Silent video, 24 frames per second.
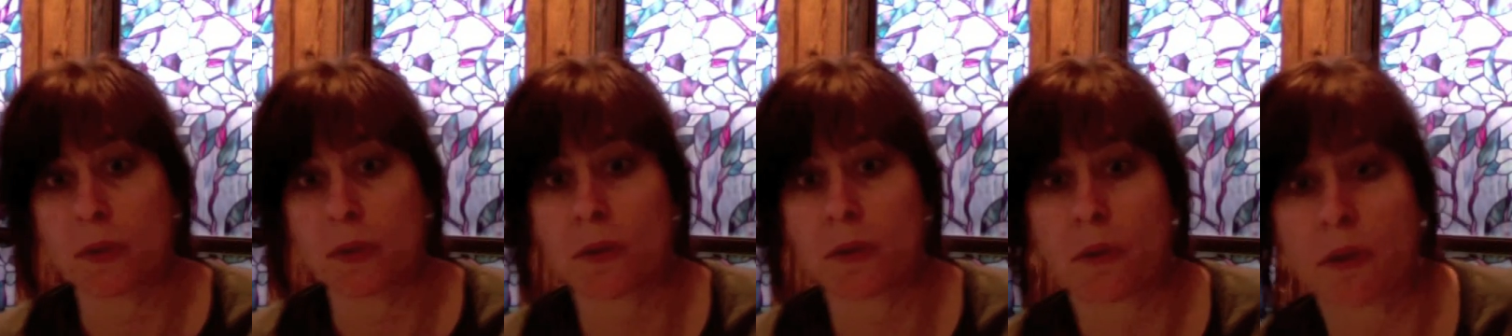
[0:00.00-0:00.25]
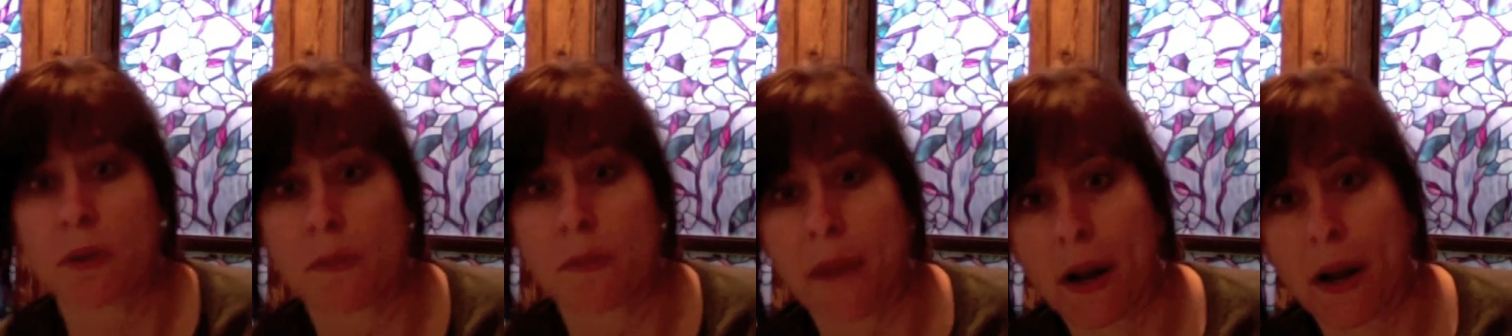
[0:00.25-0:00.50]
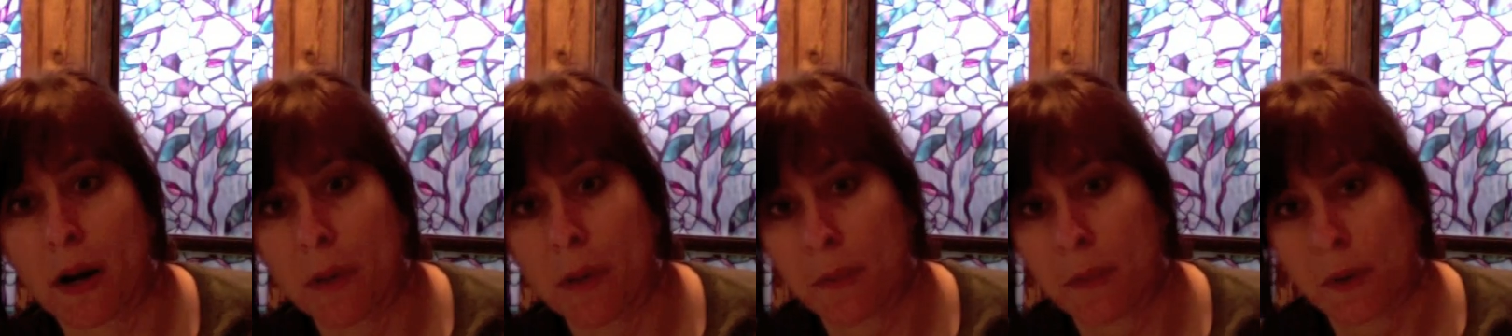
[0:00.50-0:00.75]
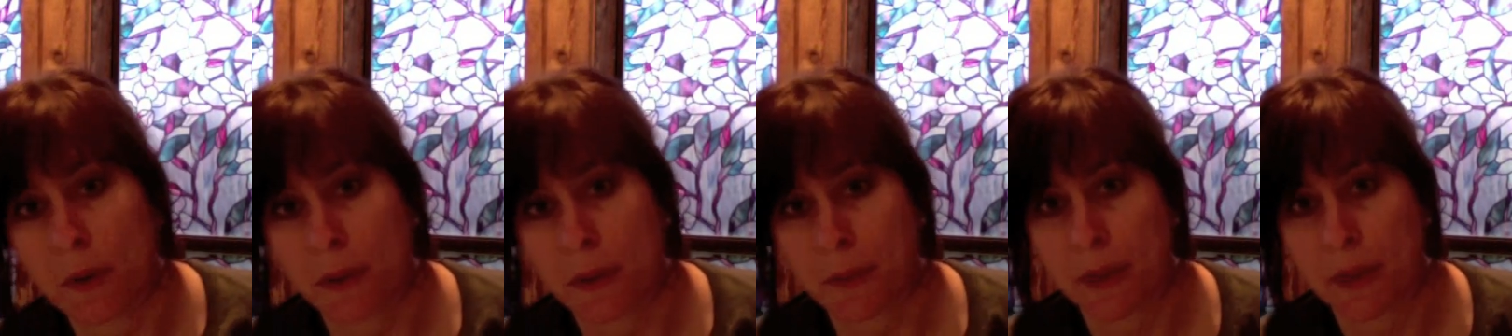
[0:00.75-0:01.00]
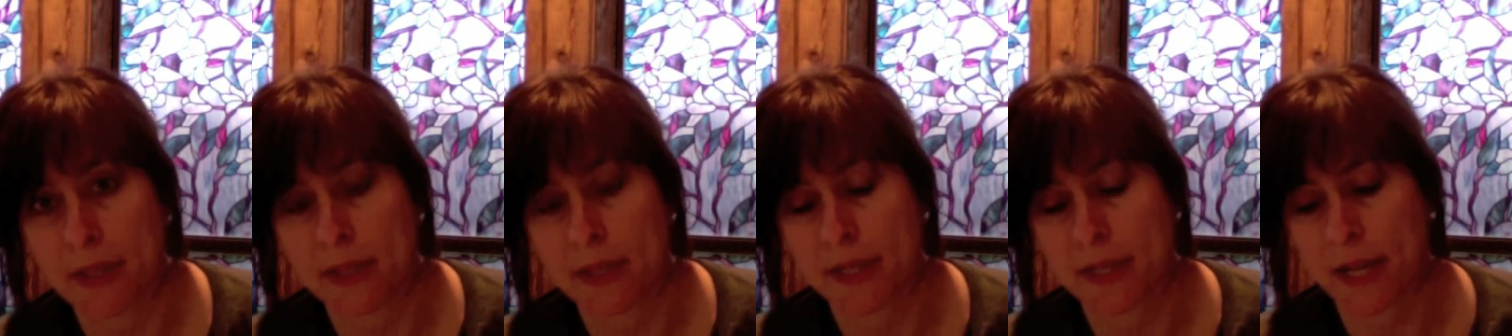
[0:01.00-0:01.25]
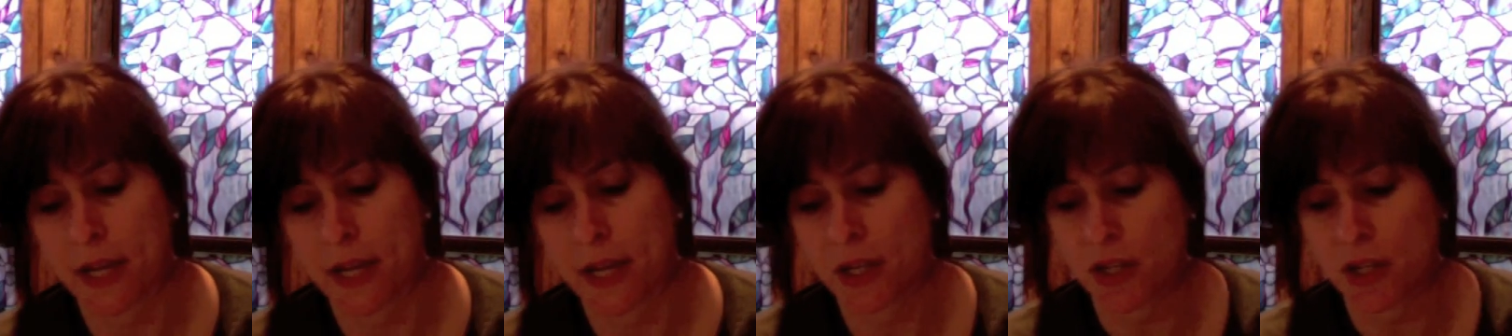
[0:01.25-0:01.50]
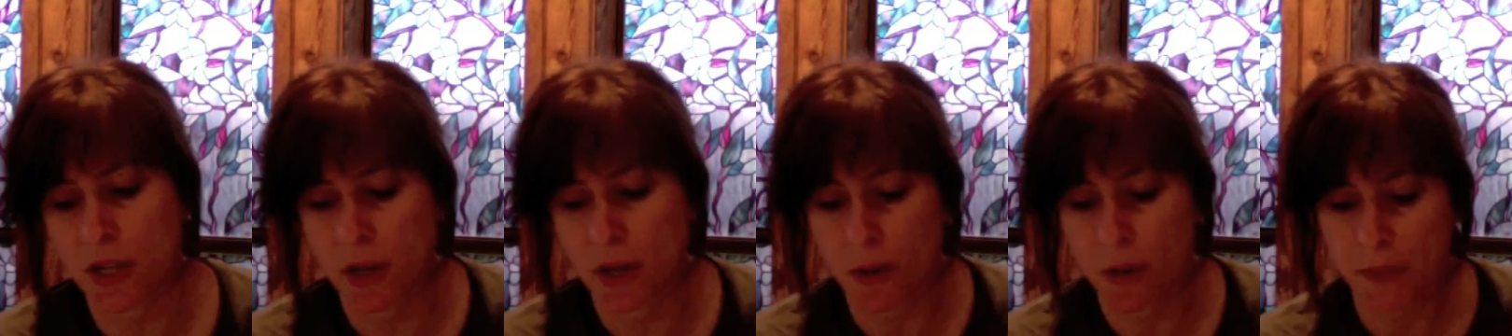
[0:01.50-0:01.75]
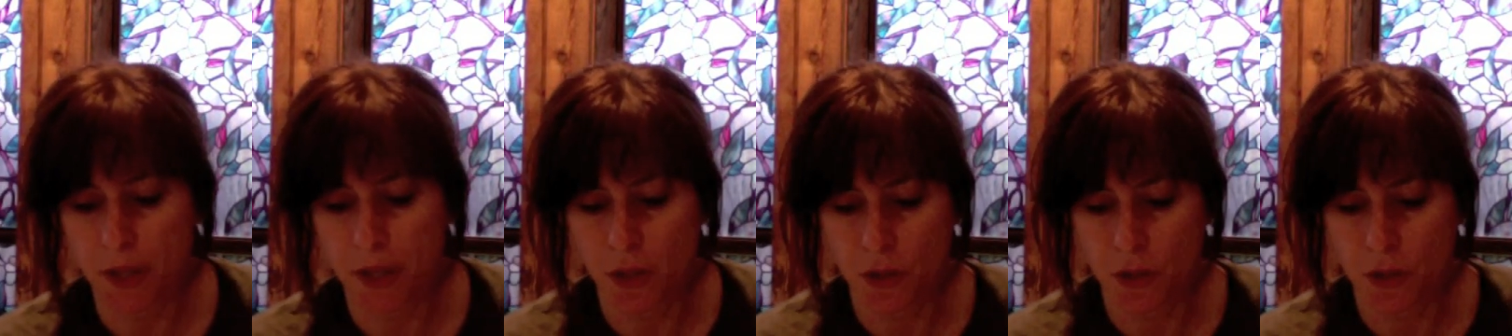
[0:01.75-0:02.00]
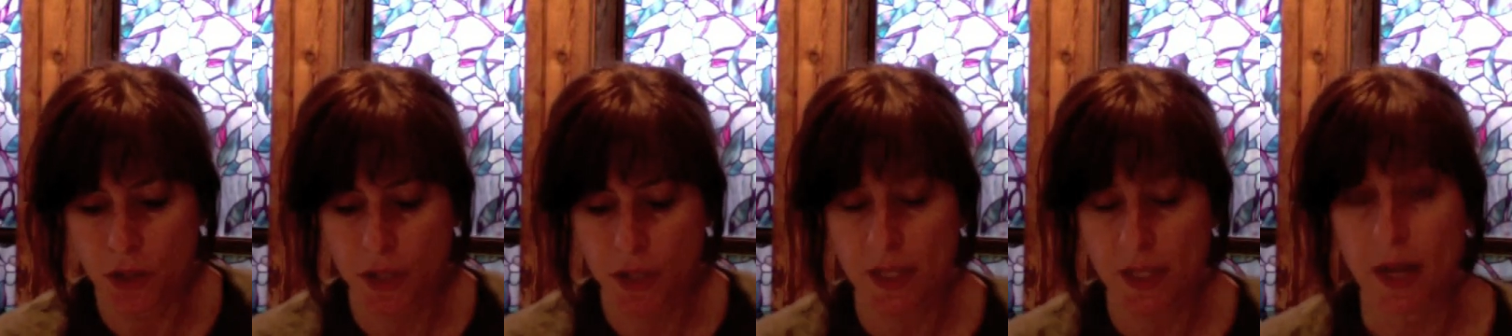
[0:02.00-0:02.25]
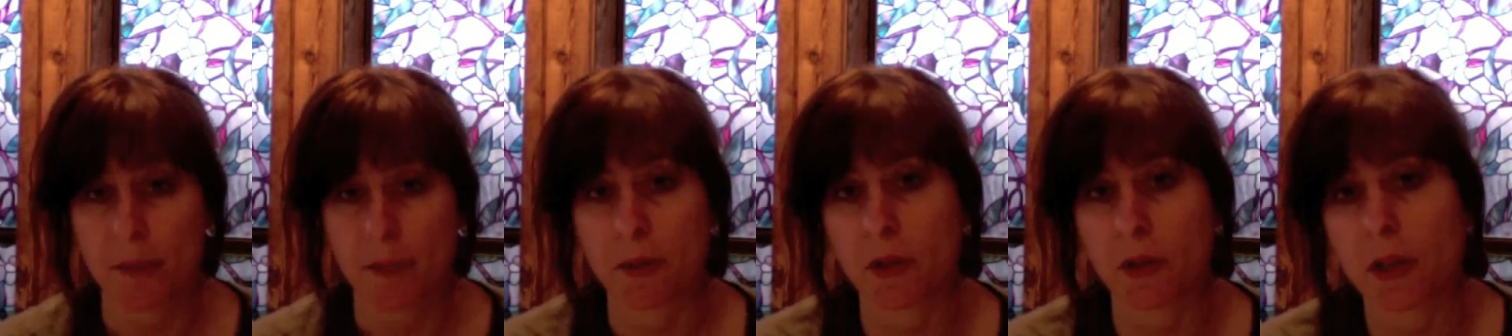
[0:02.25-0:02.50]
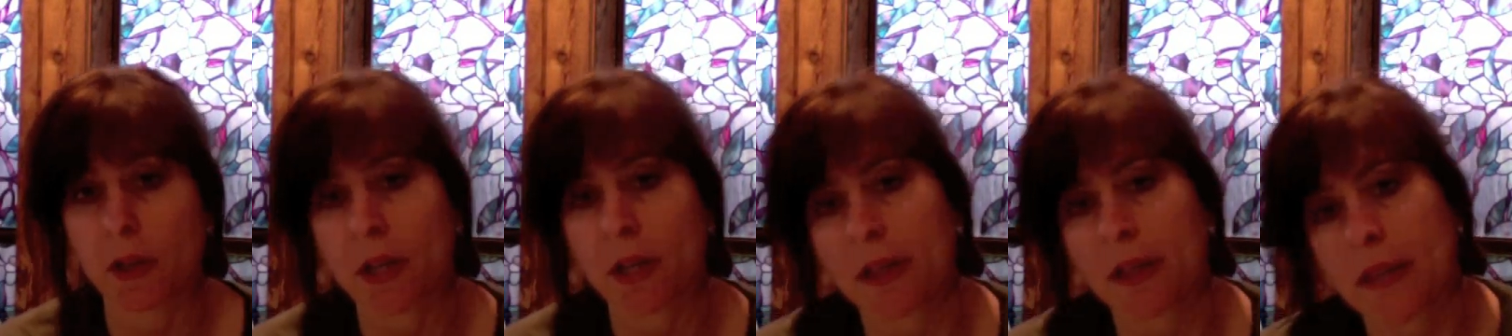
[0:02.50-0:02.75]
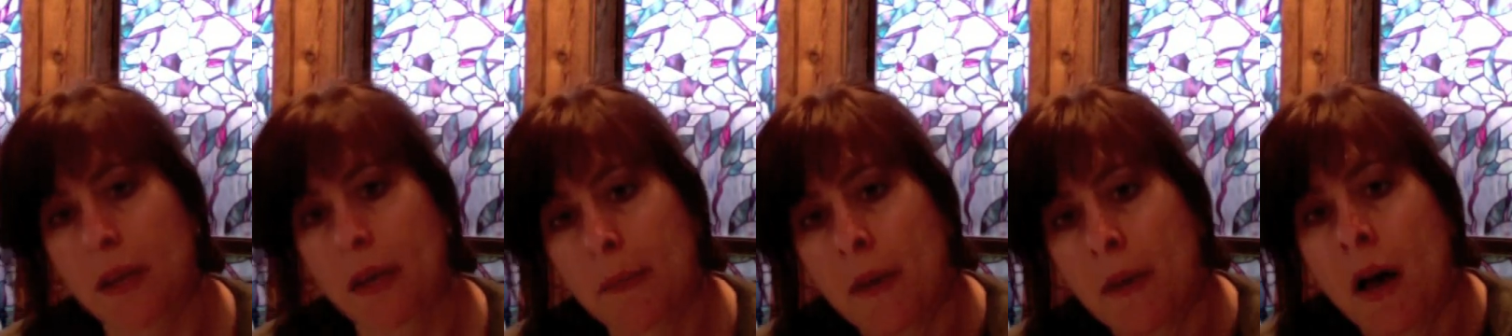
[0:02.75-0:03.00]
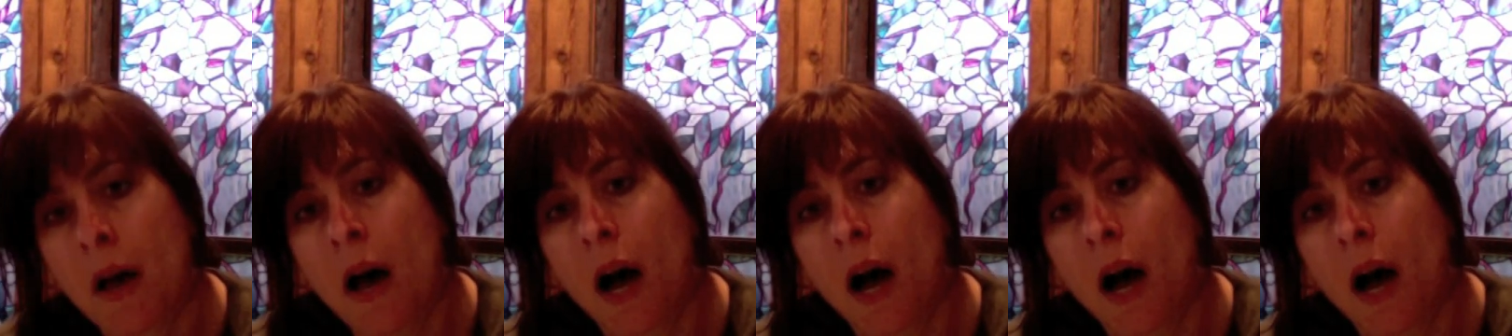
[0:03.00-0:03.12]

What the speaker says: on the PowerPoint presentation. I hope that you took time to look at them.